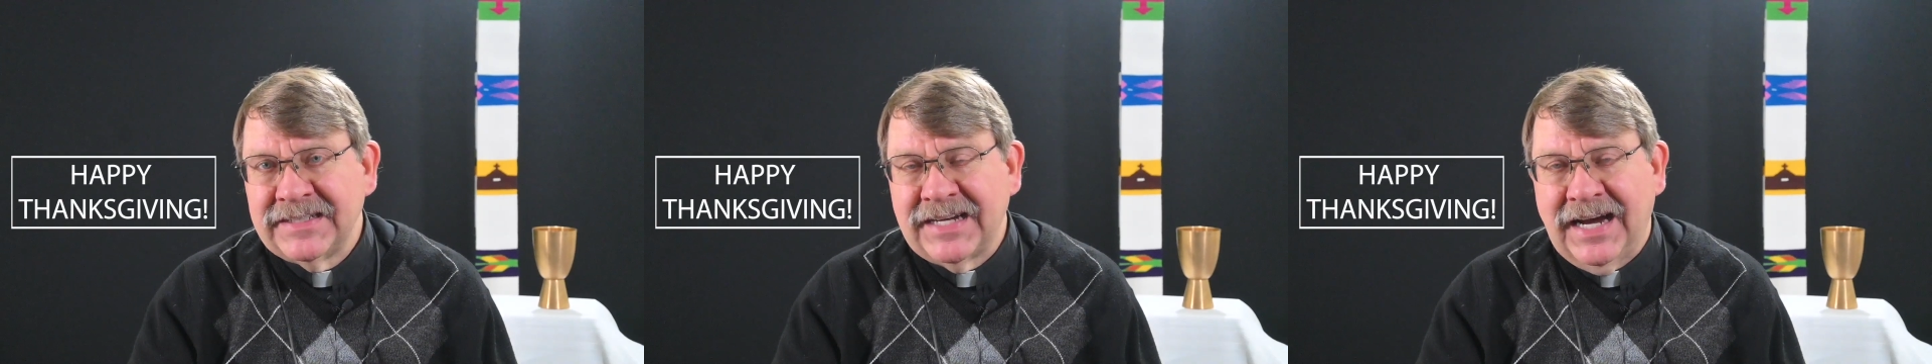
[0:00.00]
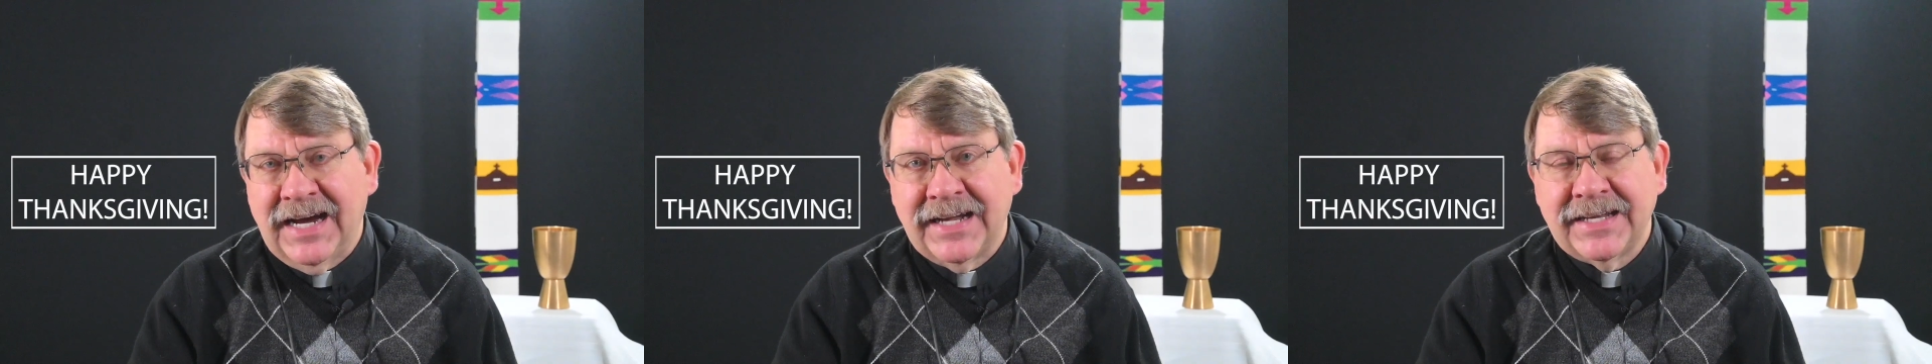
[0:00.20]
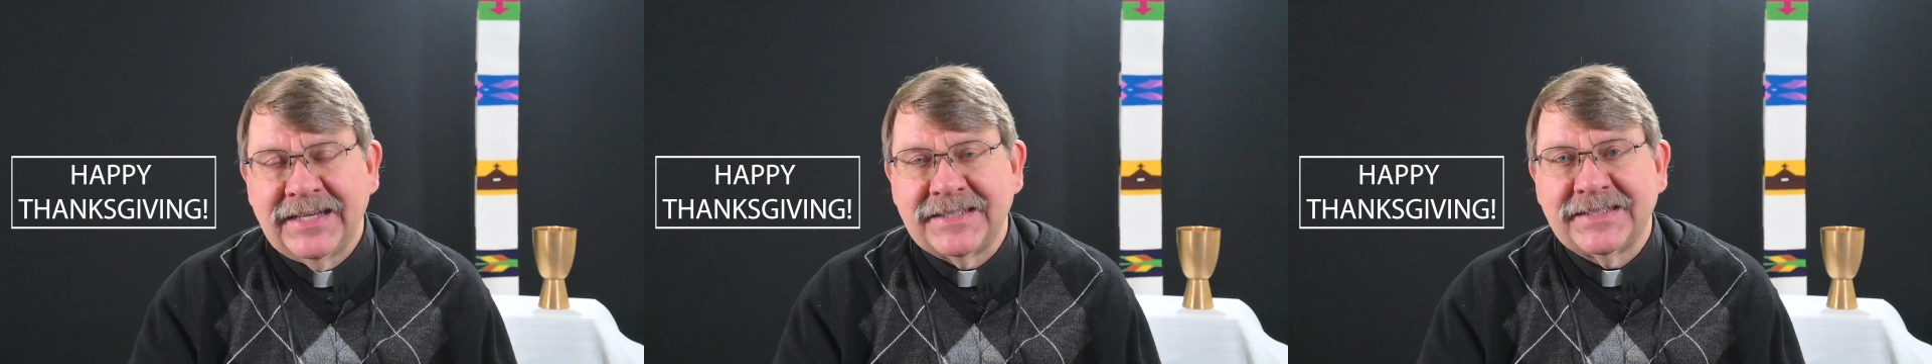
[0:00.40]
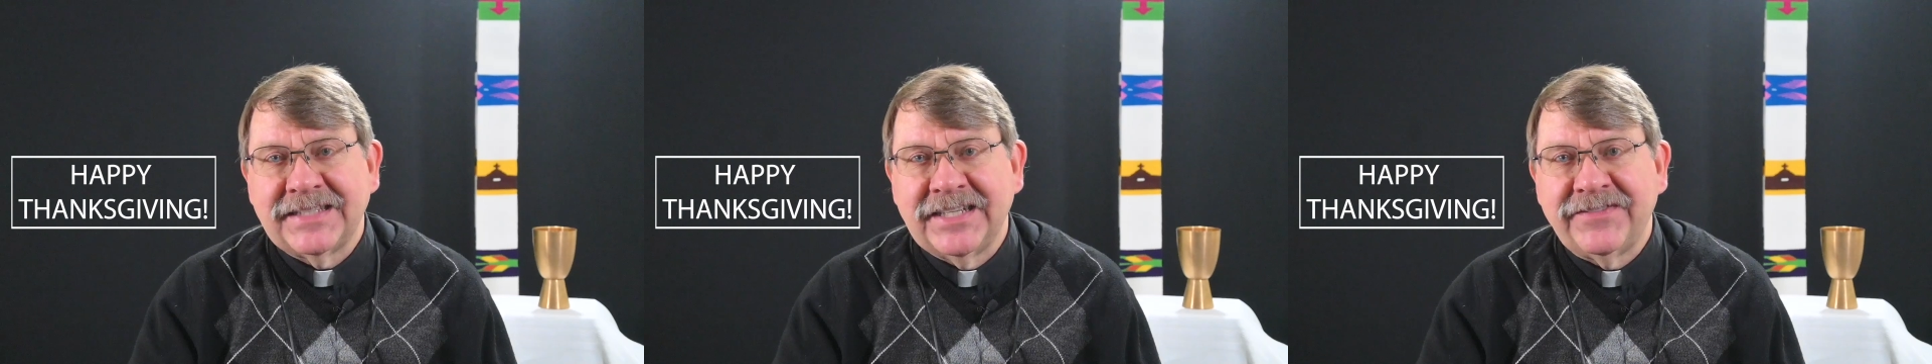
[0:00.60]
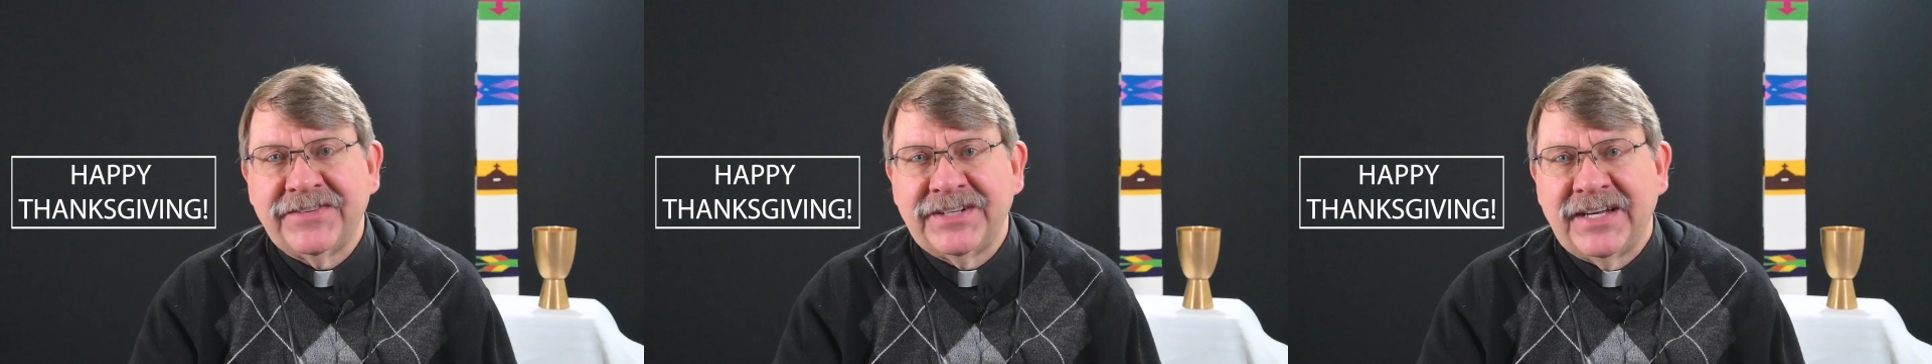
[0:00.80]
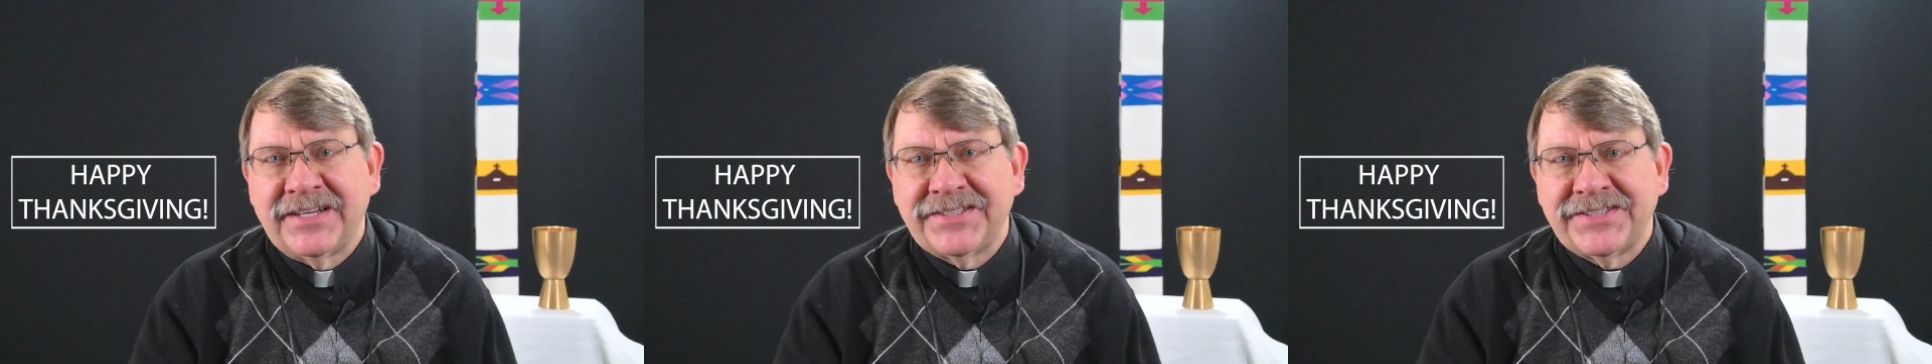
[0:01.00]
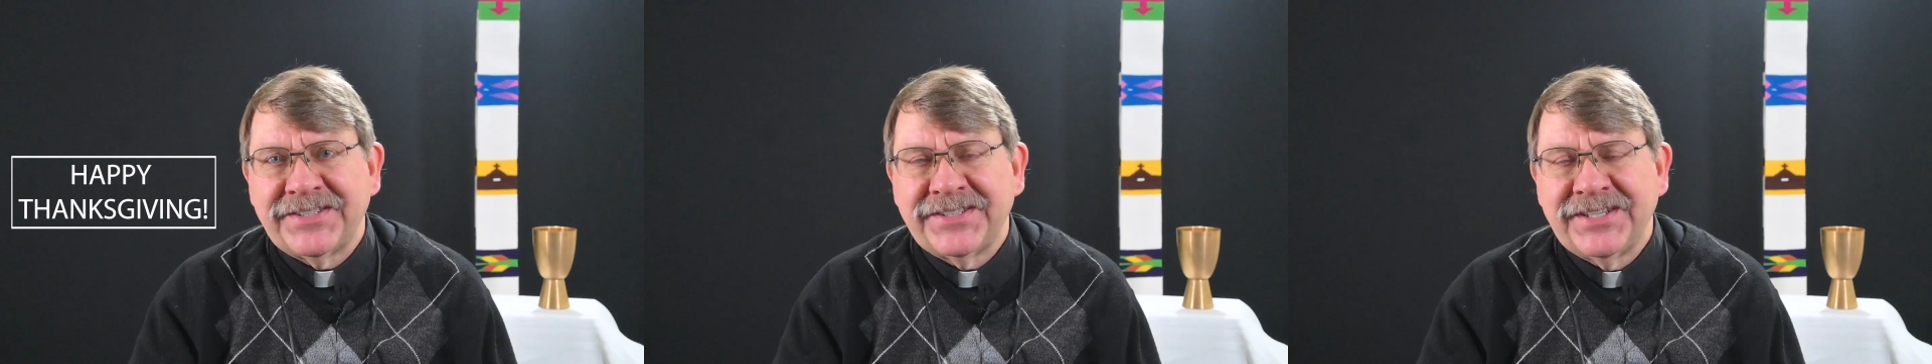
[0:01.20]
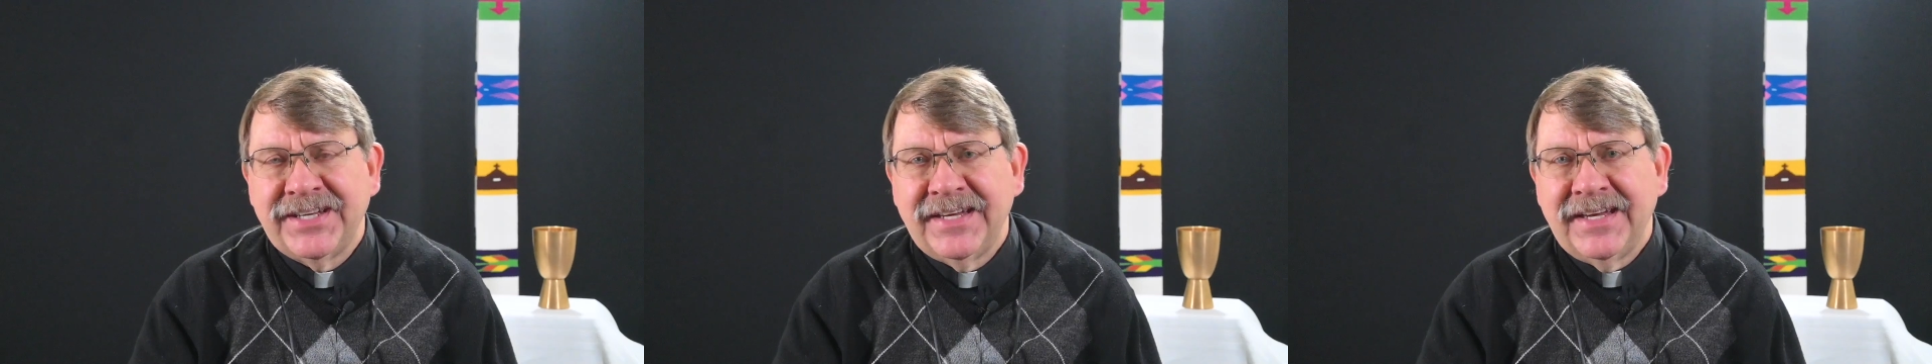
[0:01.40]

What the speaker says: God has given us.